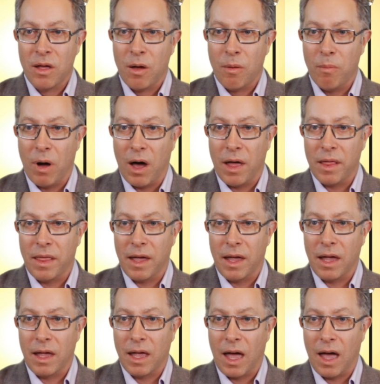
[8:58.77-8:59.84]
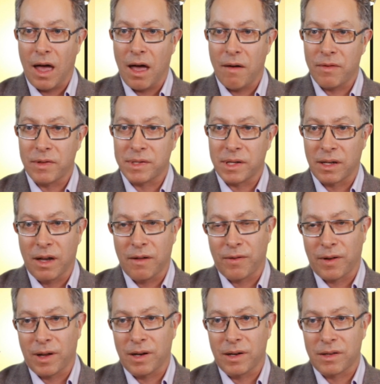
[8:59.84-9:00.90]
but they have a
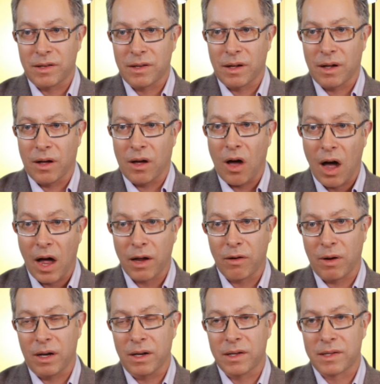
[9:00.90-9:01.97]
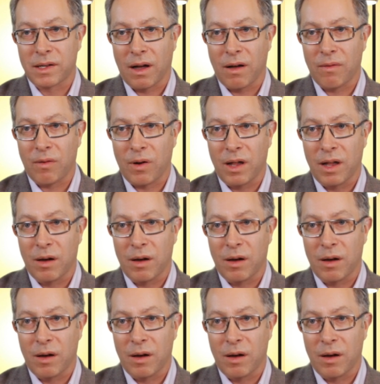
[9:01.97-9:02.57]
significant high-grade discovery